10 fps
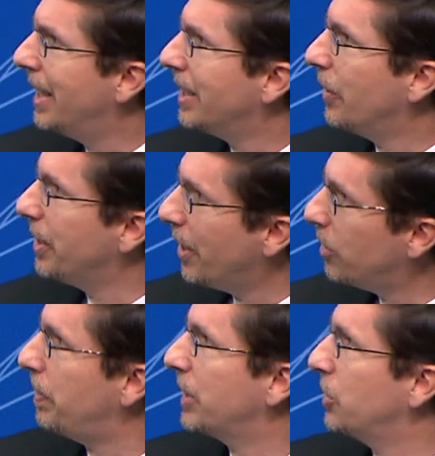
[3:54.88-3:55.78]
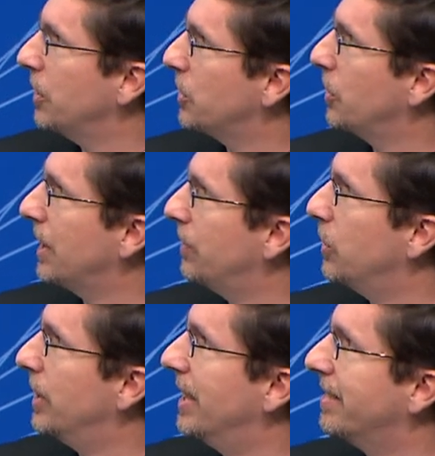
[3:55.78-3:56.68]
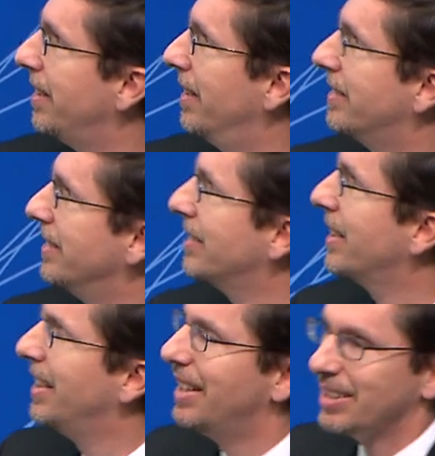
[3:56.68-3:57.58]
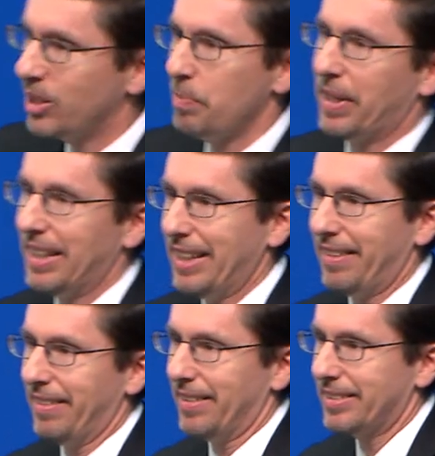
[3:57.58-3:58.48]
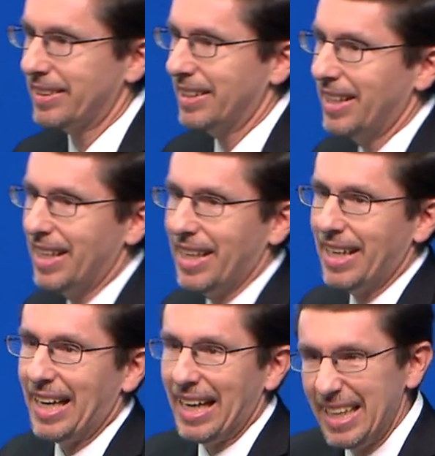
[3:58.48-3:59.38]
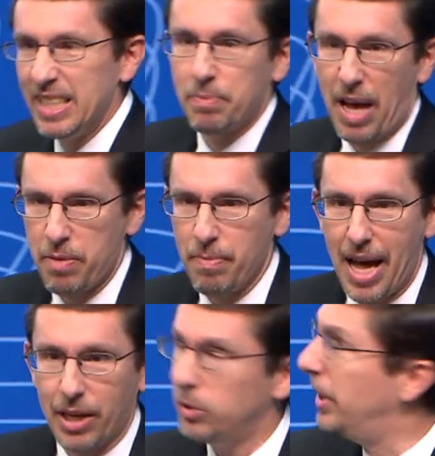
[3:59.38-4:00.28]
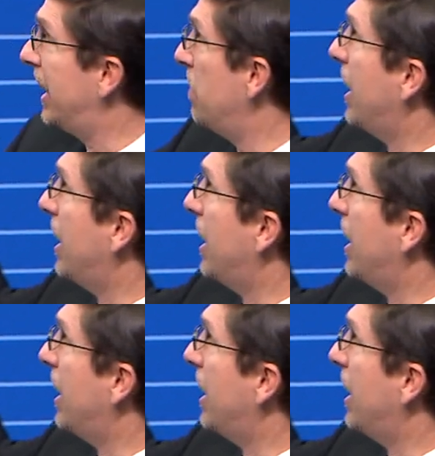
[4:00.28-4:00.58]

Now, another picture that sort of gives you a sense is something like this. It is mathematical, and it can